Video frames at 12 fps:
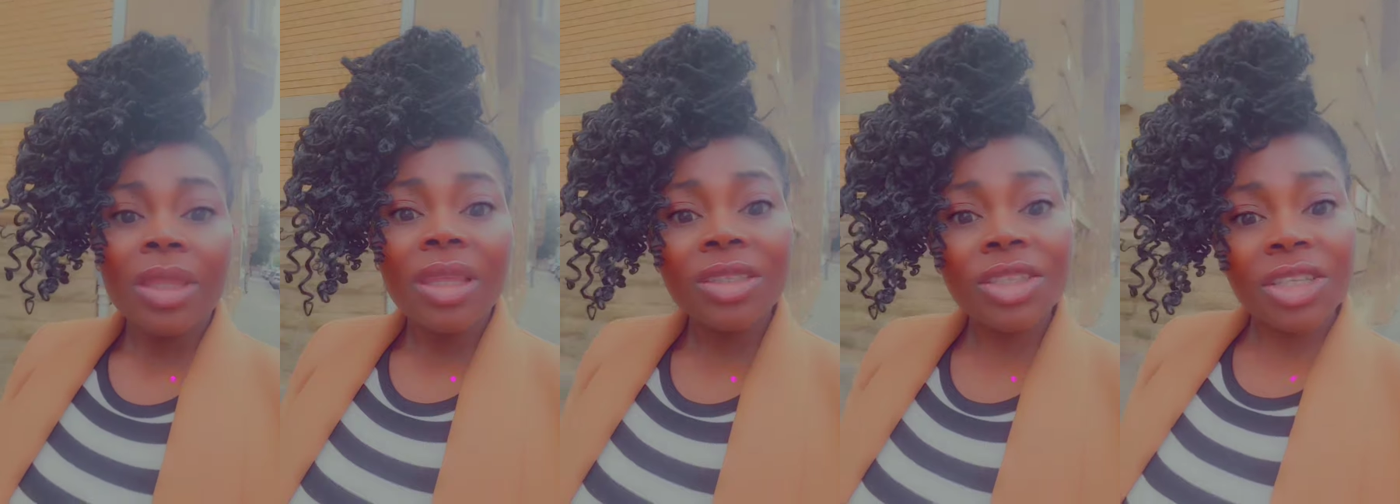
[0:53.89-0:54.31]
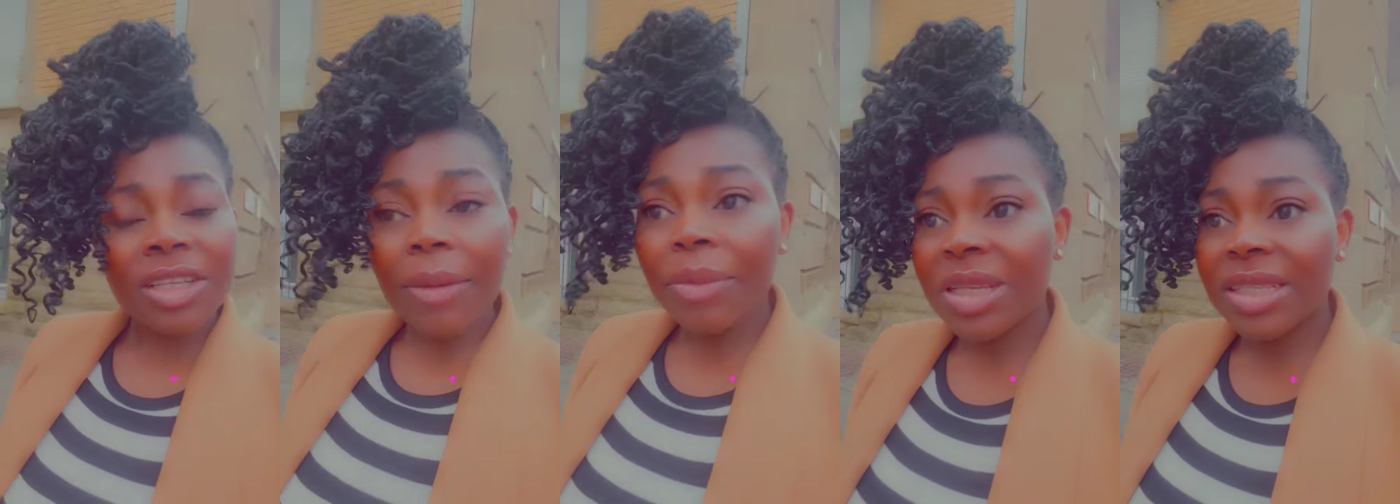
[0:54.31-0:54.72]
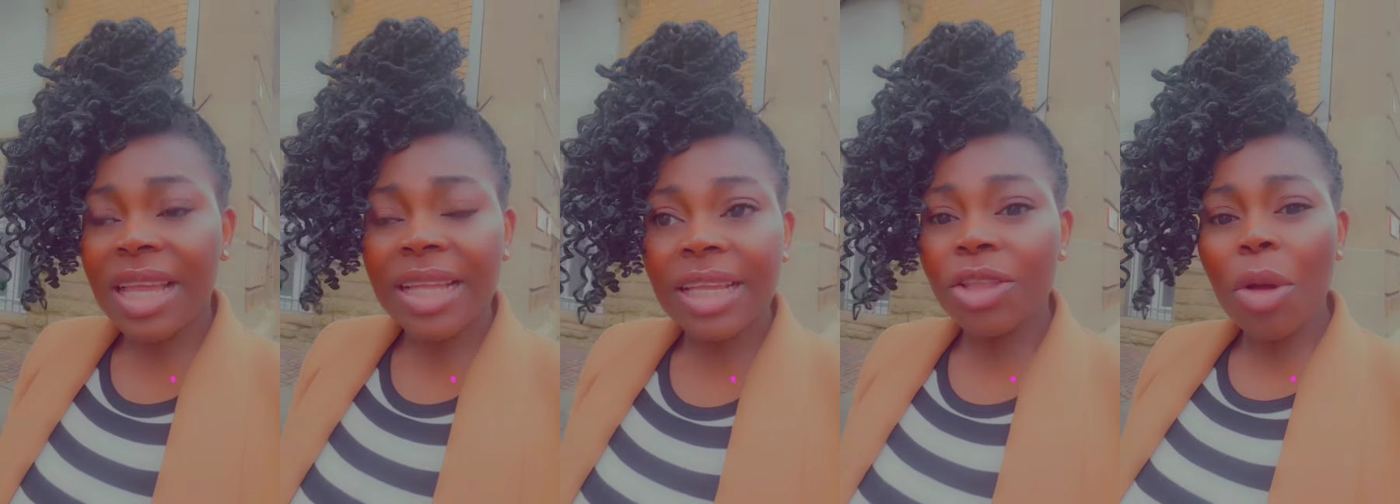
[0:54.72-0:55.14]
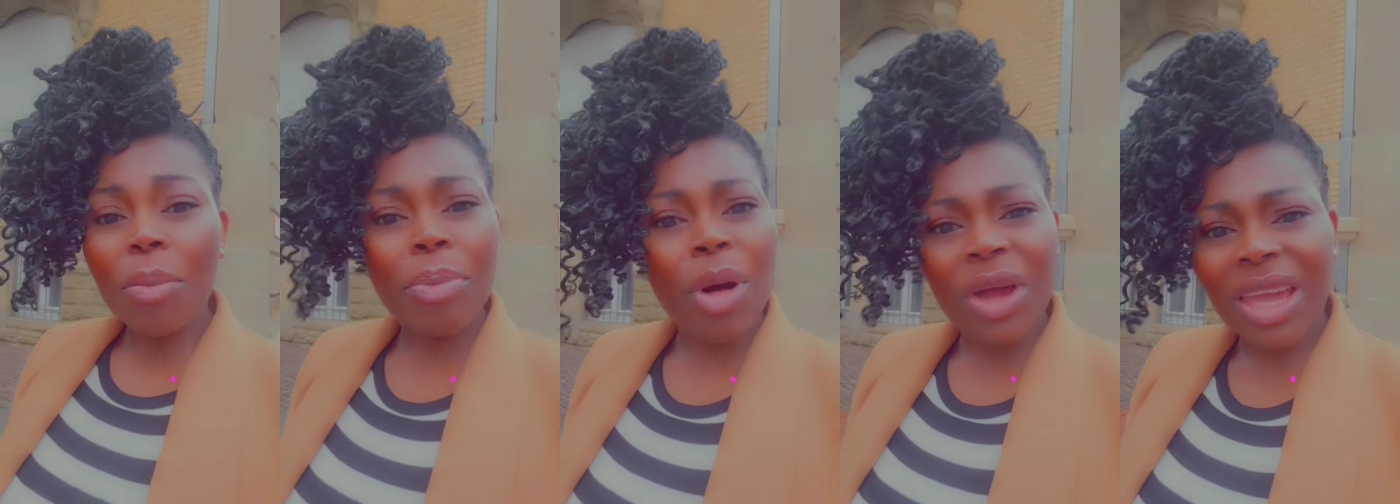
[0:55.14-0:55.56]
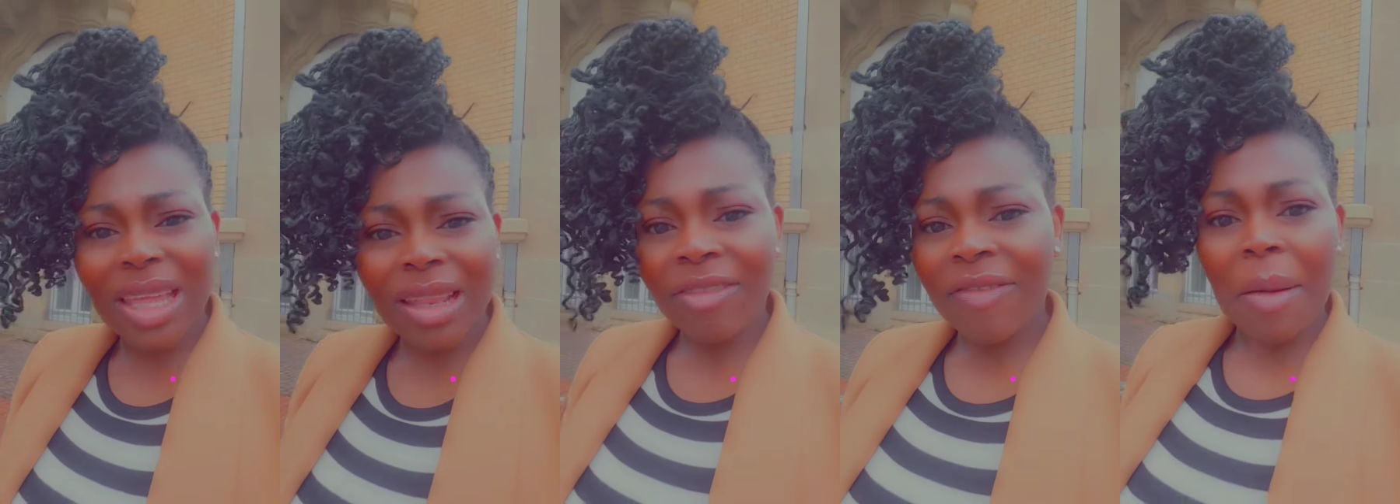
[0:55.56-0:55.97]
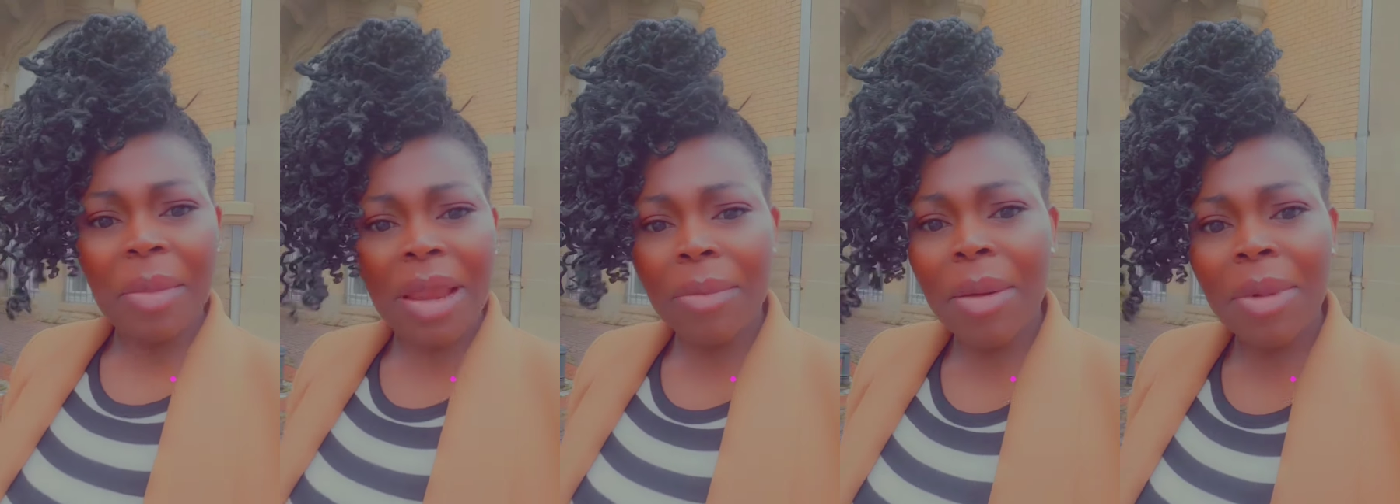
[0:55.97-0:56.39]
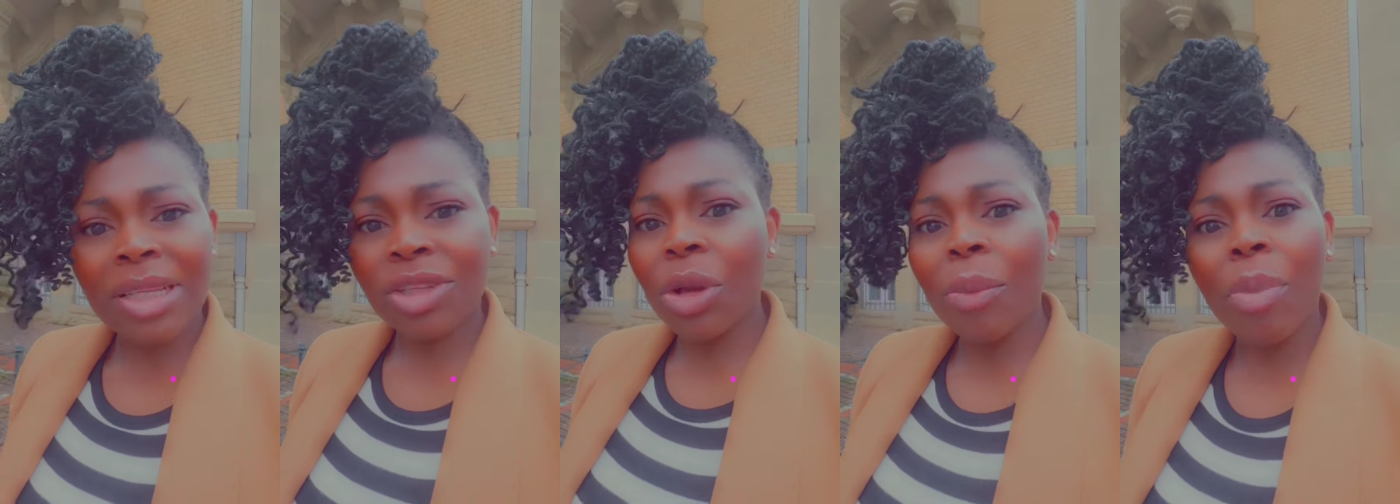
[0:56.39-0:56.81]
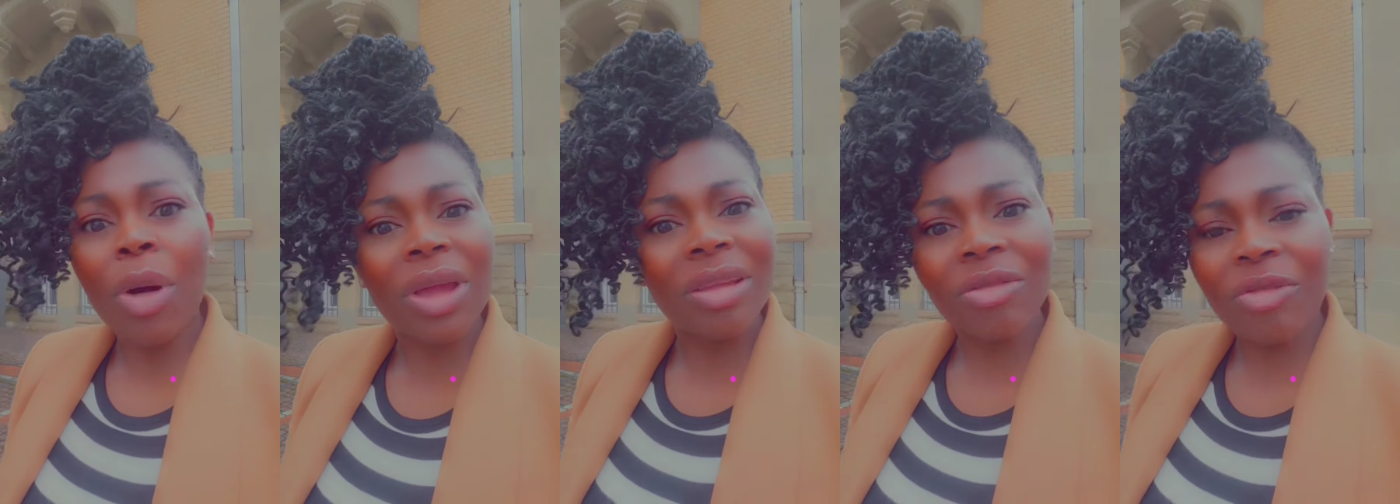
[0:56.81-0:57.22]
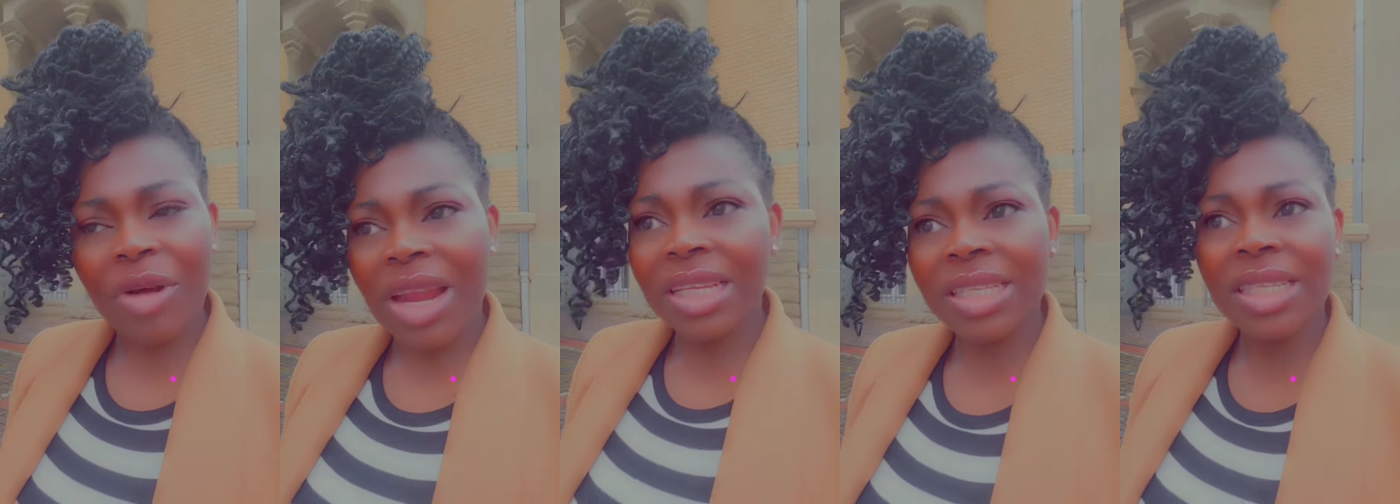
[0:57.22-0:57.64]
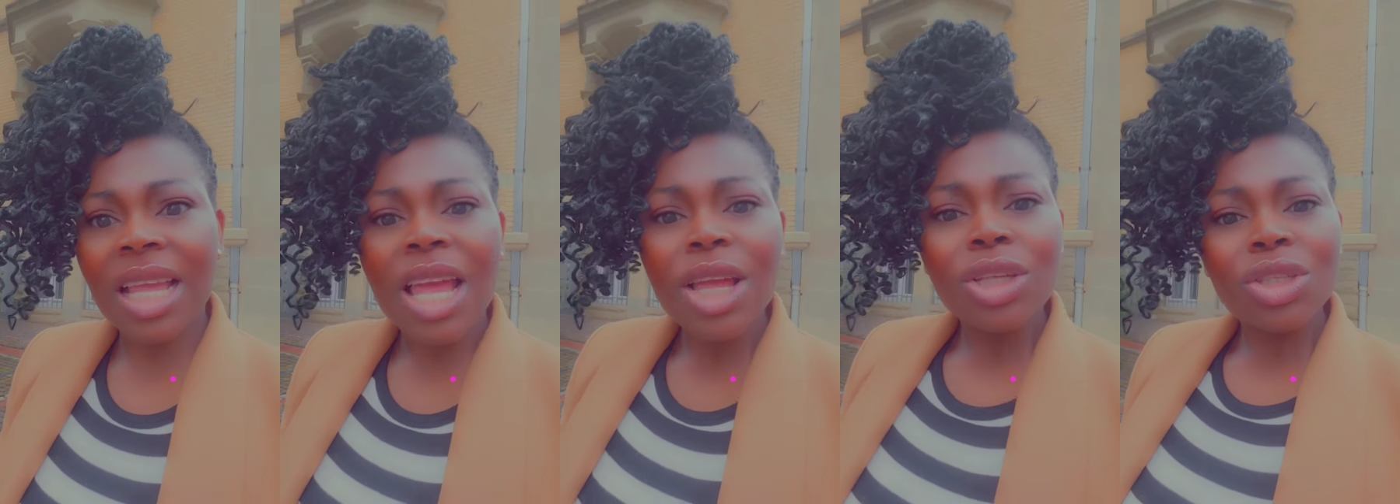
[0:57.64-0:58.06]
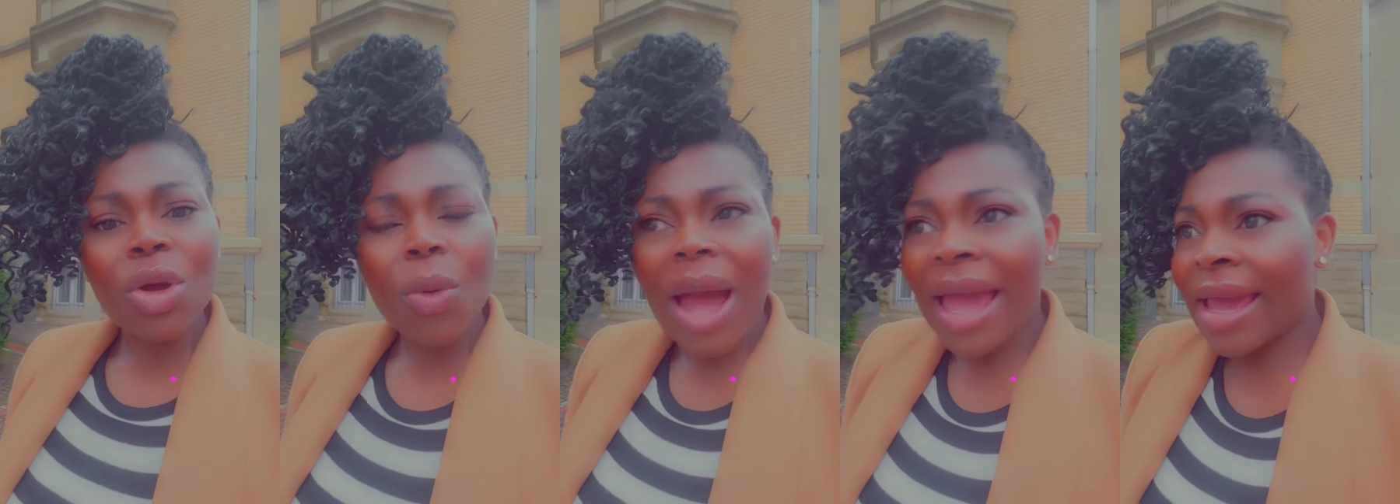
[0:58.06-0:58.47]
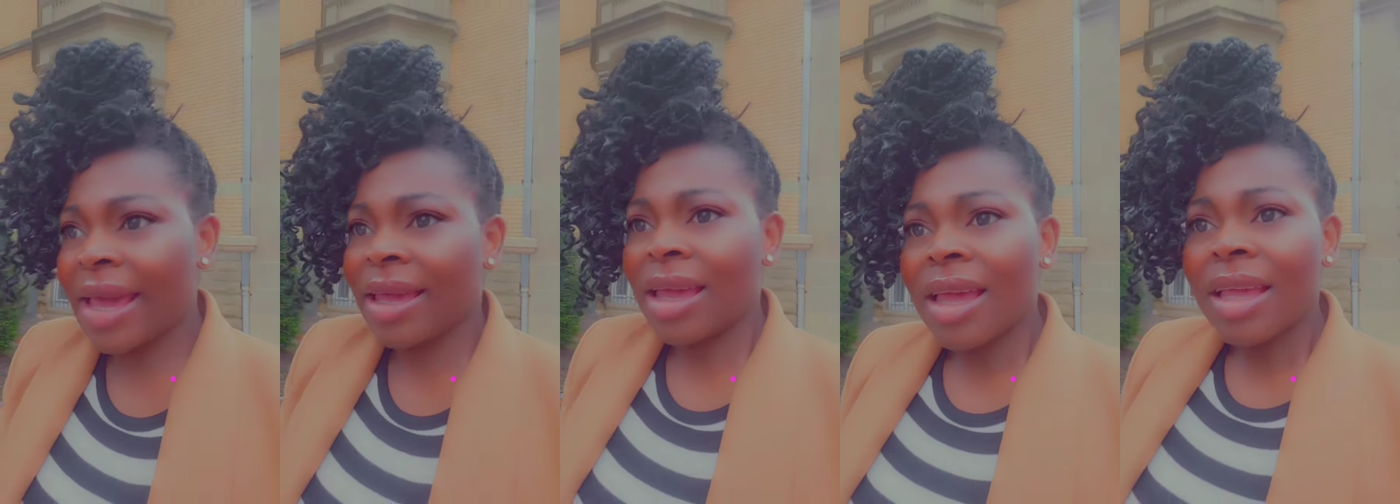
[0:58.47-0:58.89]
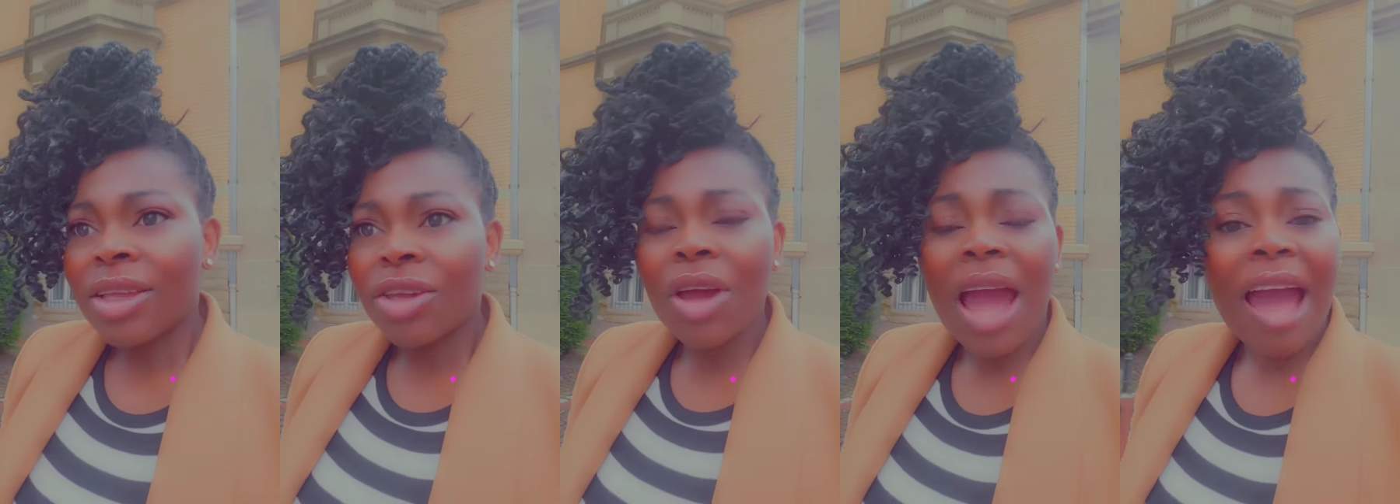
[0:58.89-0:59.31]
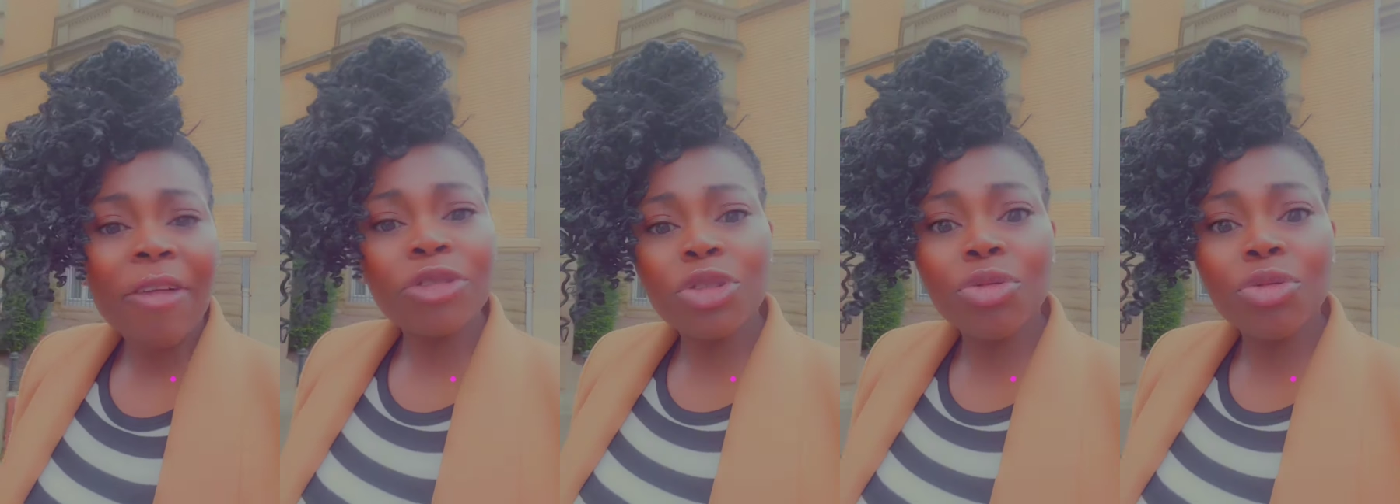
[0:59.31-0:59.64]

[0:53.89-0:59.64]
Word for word: this digital business they don't buck in family members they don't buck in friends so why you have to